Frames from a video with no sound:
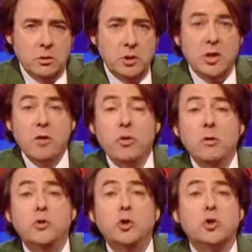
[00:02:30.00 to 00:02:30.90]
the general
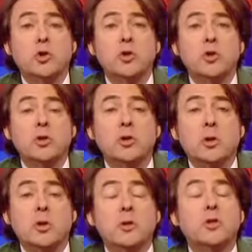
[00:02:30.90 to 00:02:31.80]
of juice,
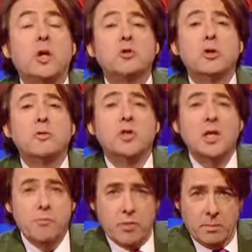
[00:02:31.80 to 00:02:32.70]
the sultan of
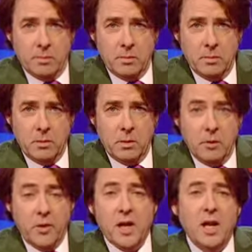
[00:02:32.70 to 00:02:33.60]
sea bream,
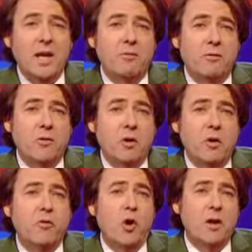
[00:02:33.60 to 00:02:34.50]
the caliph
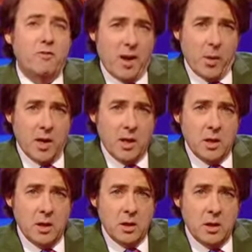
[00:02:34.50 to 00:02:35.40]
of cauliflower.
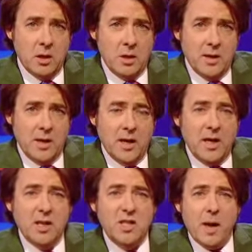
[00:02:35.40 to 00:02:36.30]

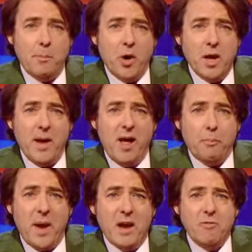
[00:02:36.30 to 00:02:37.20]
He is that
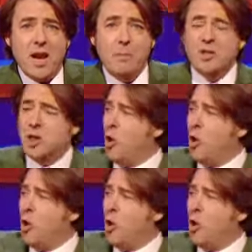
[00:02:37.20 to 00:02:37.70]
potty-mouthed pan rattler, Mr.